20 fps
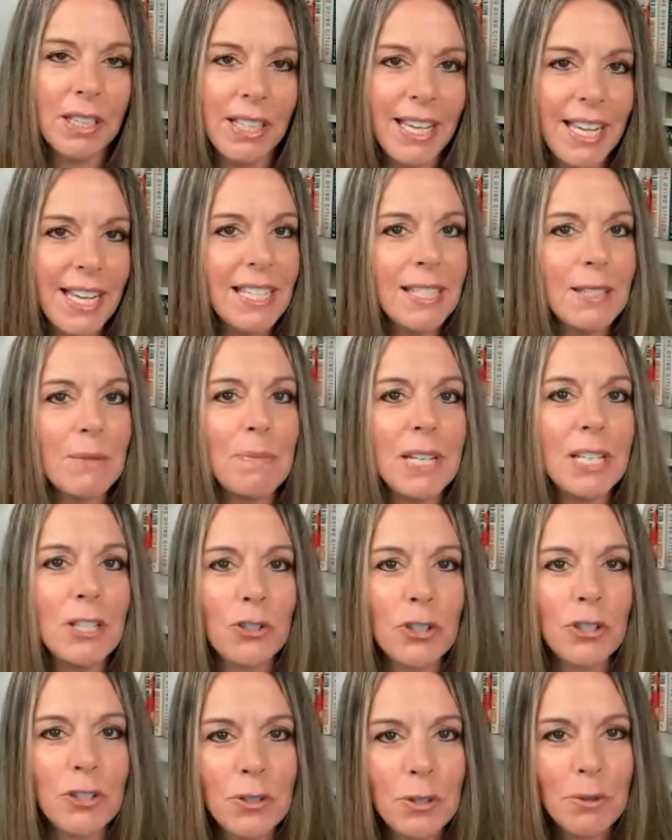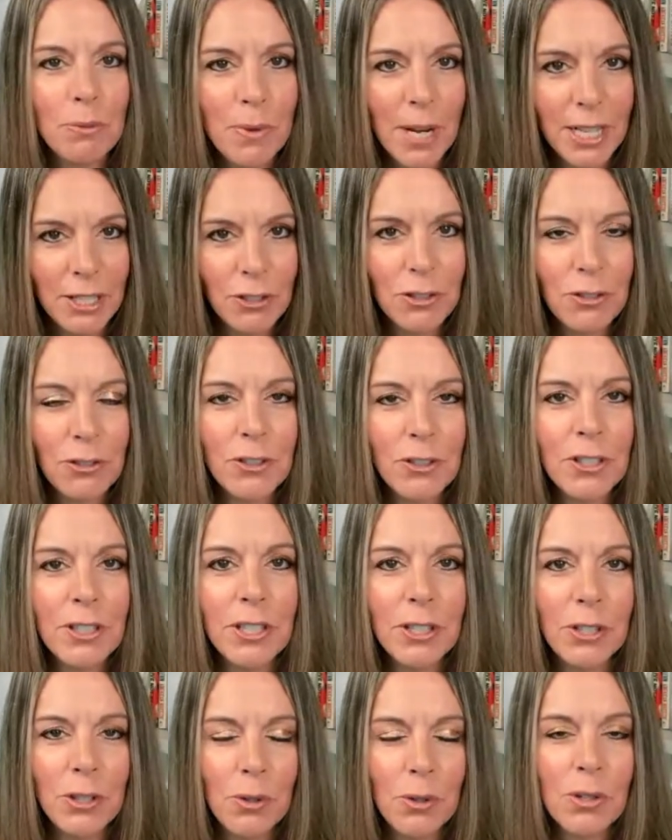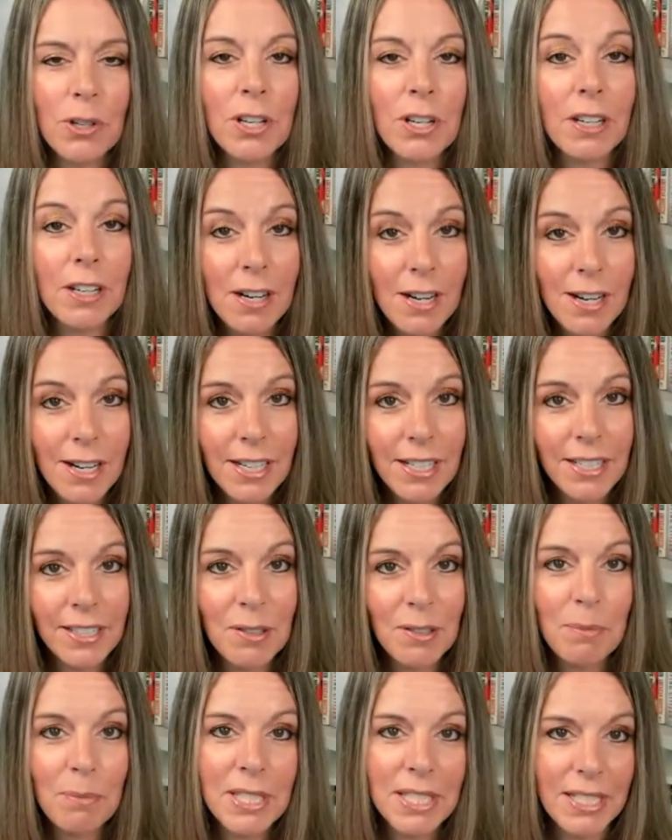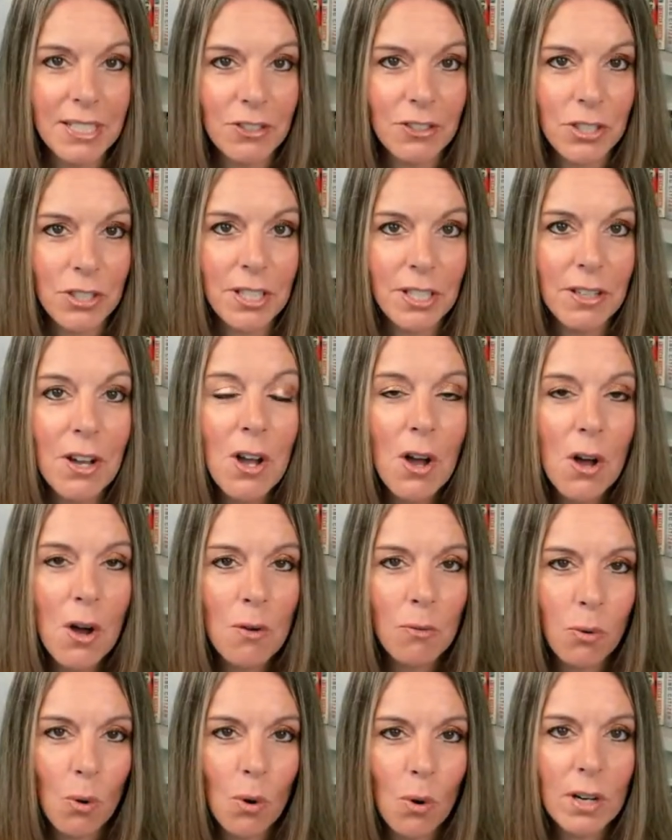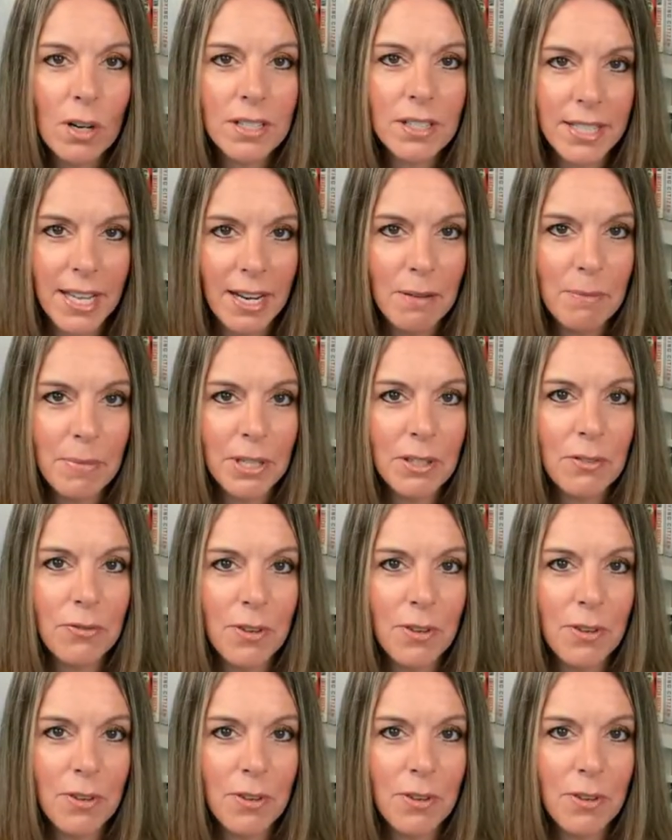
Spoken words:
Please be sure to register your position for Senate Bill